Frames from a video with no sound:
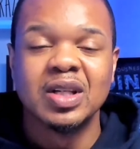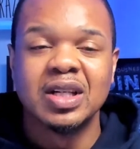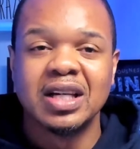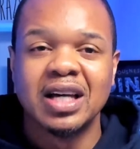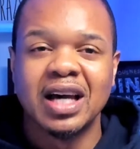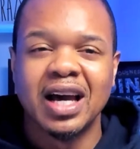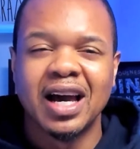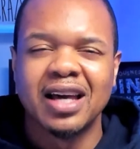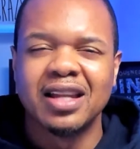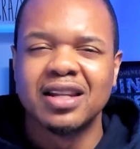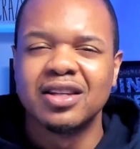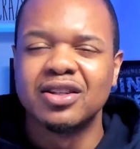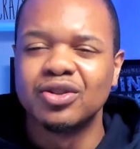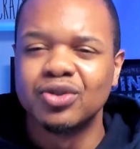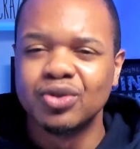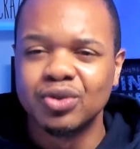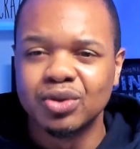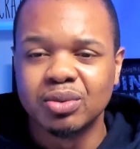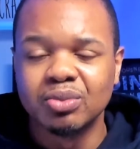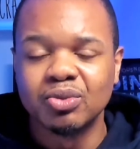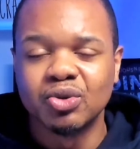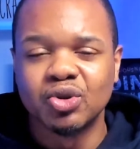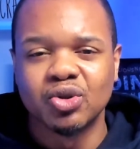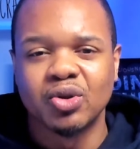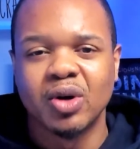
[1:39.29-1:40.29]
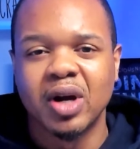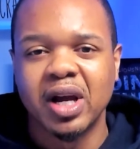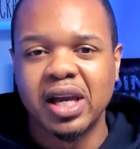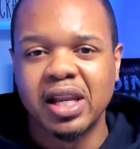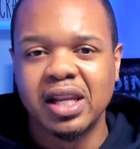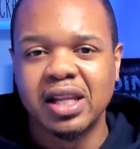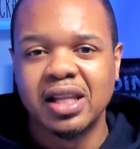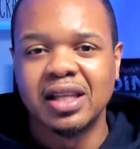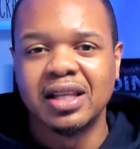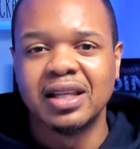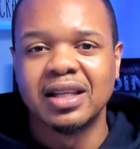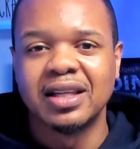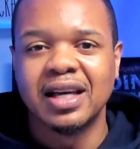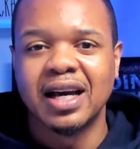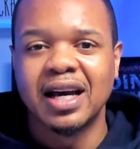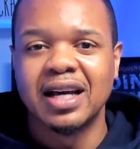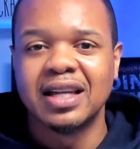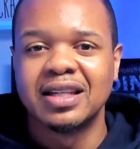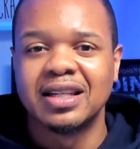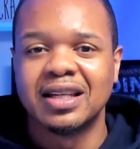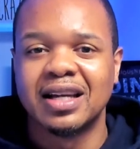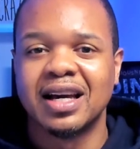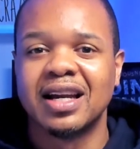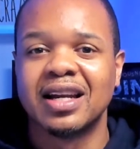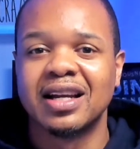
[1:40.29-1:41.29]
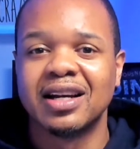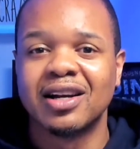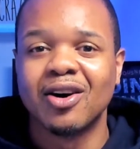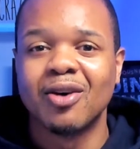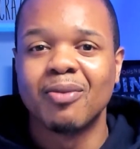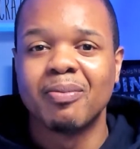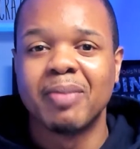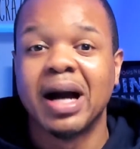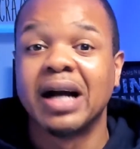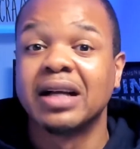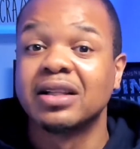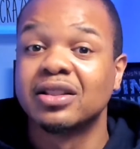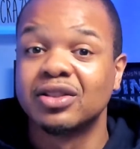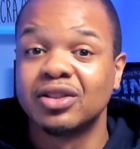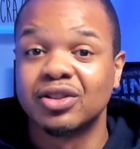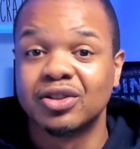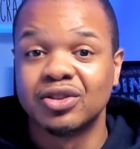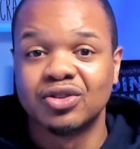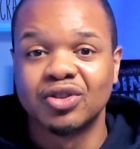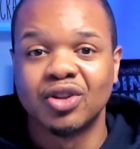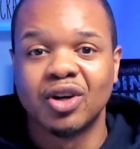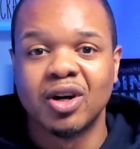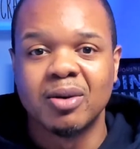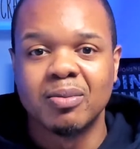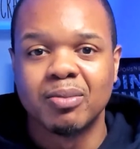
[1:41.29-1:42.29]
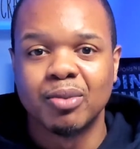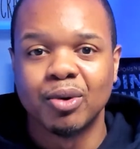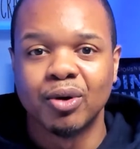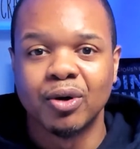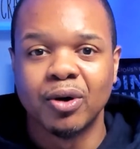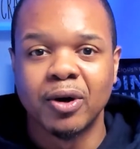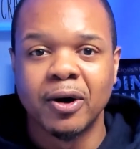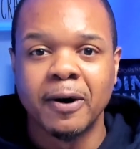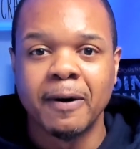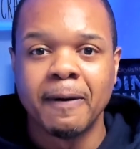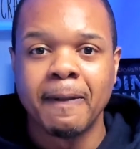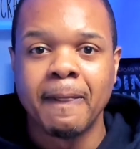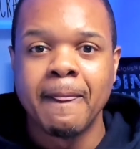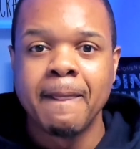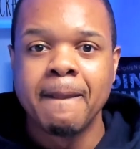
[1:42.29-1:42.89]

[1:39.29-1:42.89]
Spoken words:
had to do some training, had to kind of go back to the drawing board,